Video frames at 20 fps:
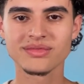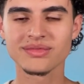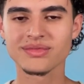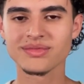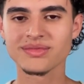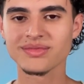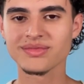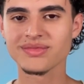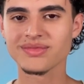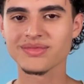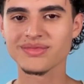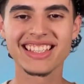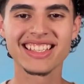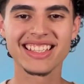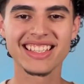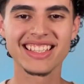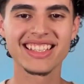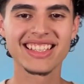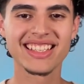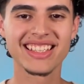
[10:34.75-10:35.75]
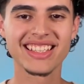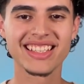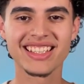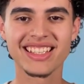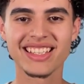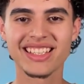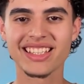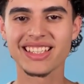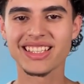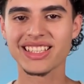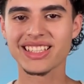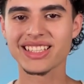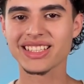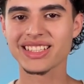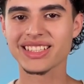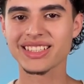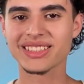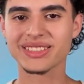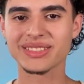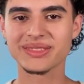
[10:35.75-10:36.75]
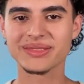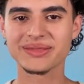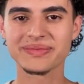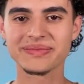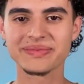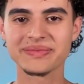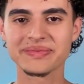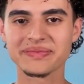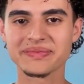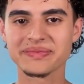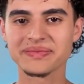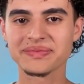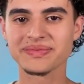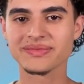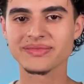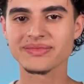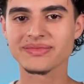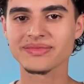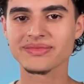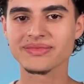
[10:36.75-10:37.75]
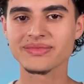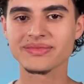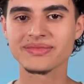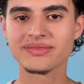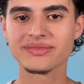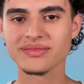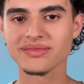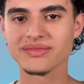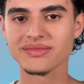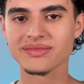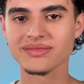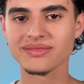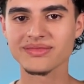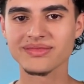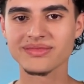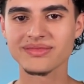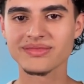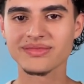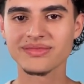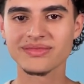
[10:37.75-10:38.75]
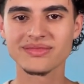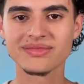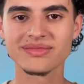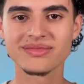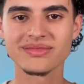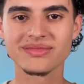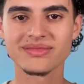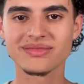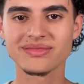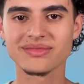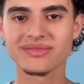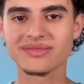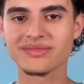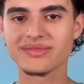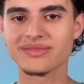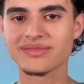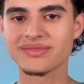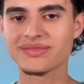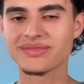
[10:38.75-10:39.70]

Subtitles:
(not speaking)